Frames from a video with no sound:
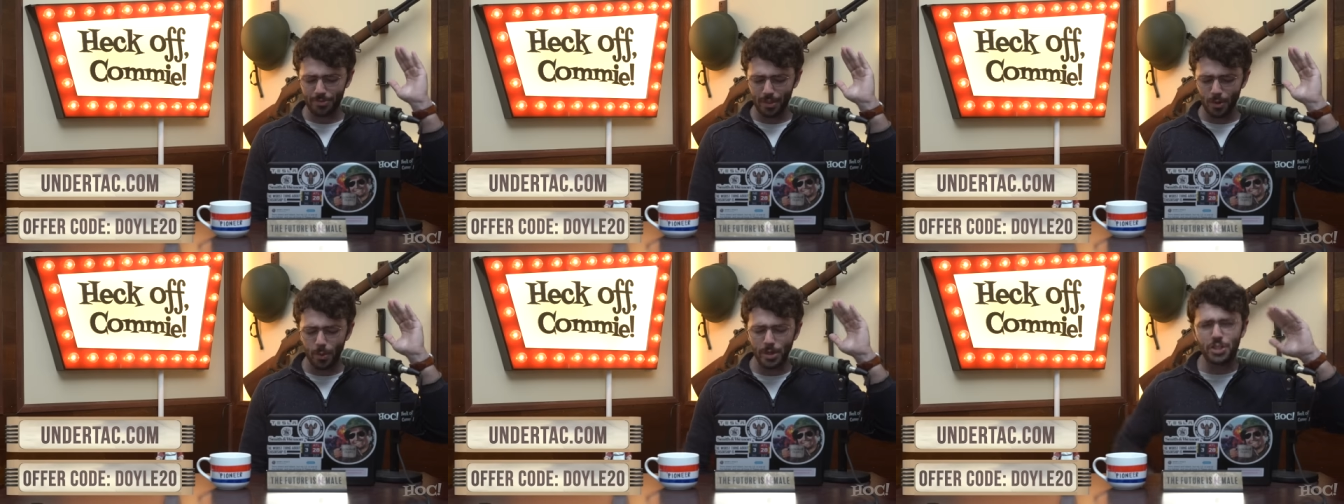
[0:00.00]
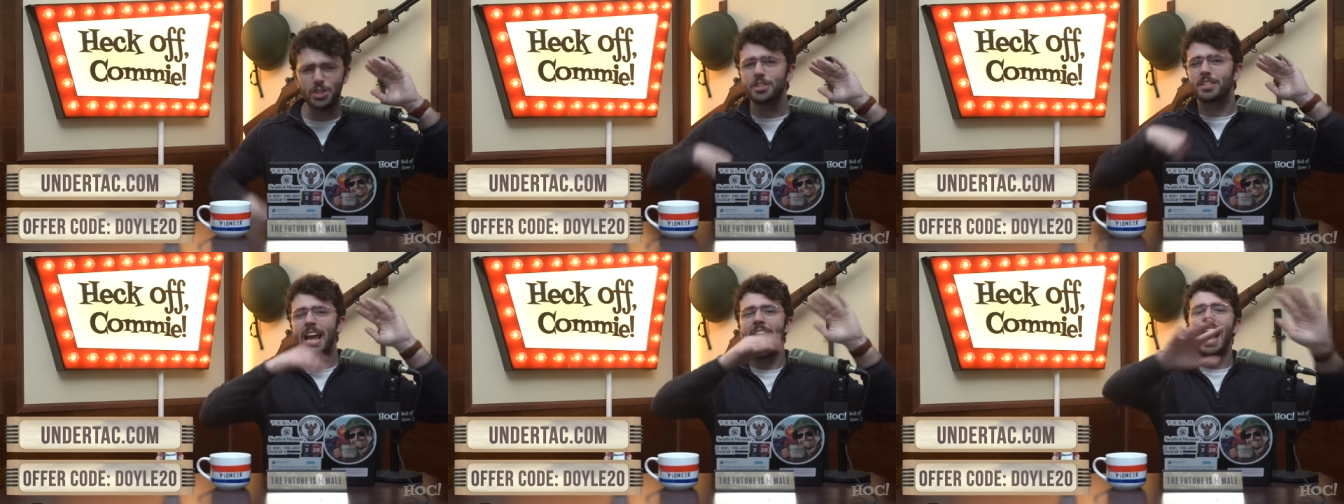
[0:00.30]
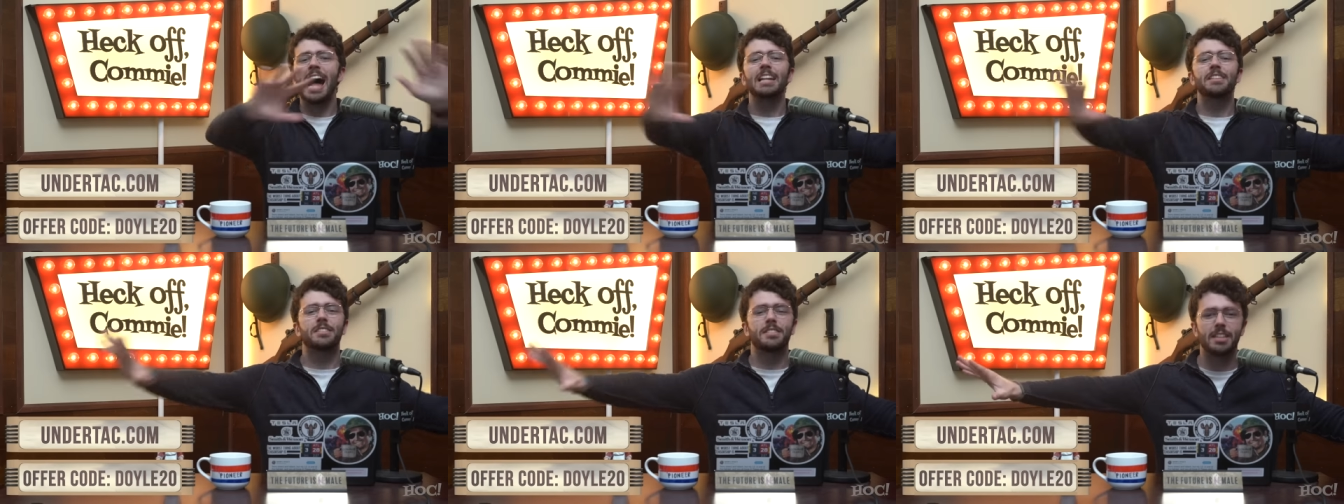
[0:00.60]
which is
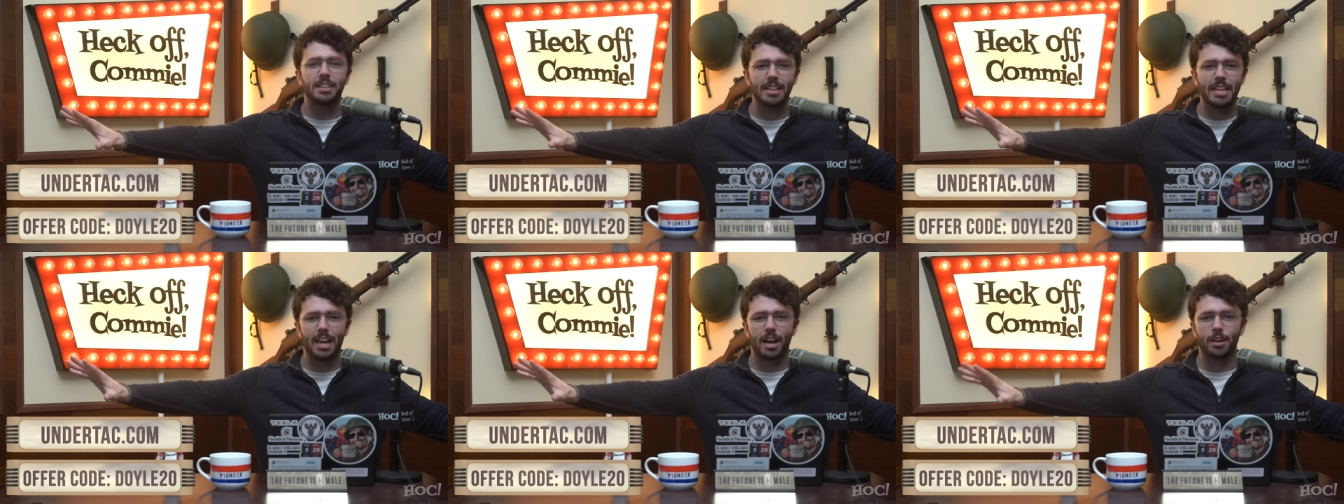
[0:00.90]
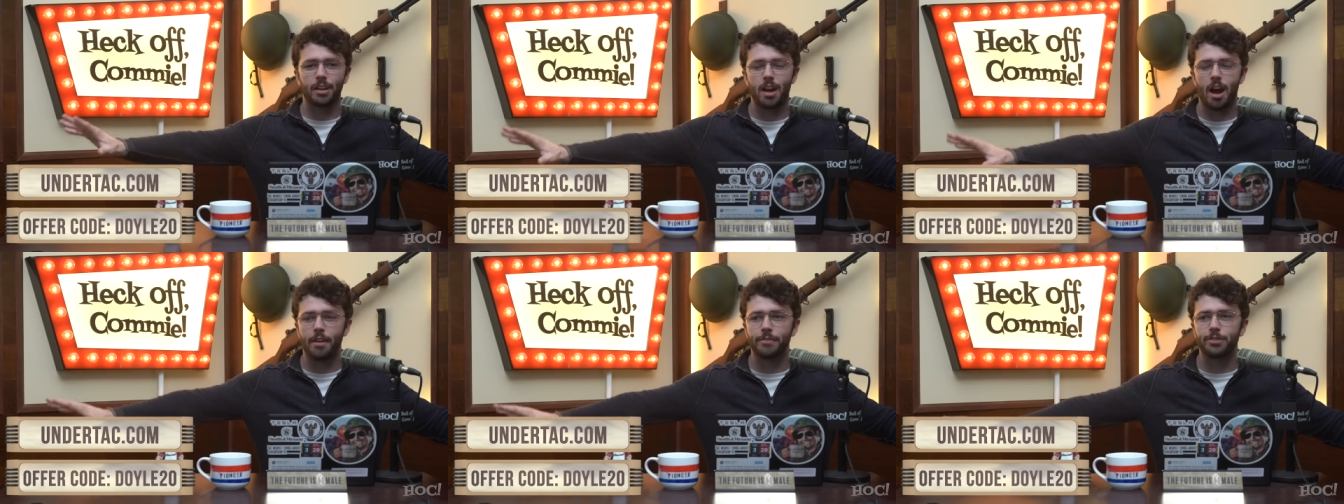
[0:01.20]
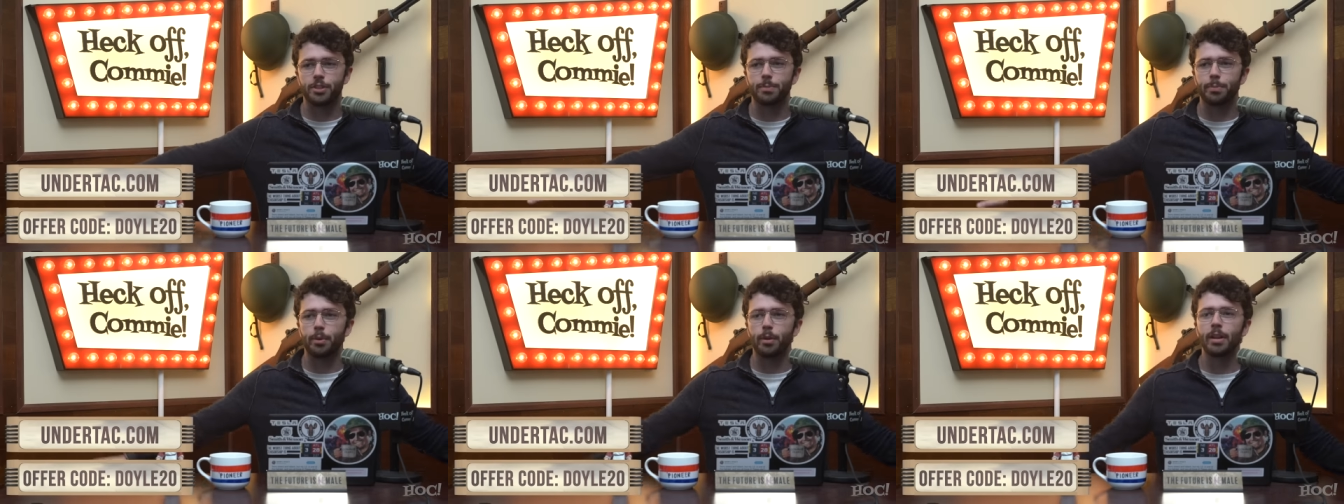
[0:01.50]
constantly
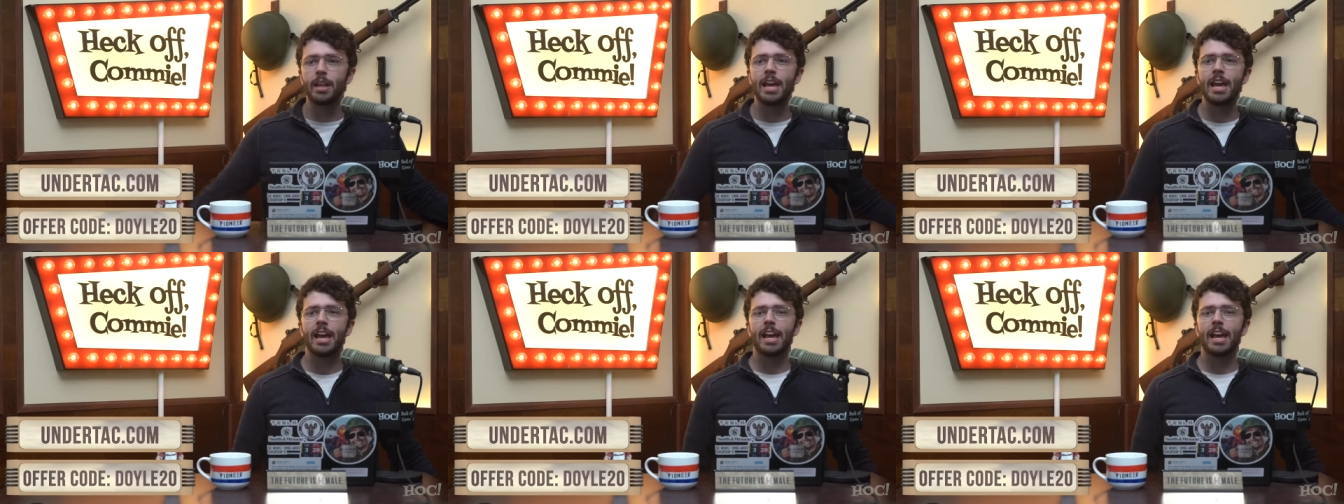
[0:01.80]
uncomfortable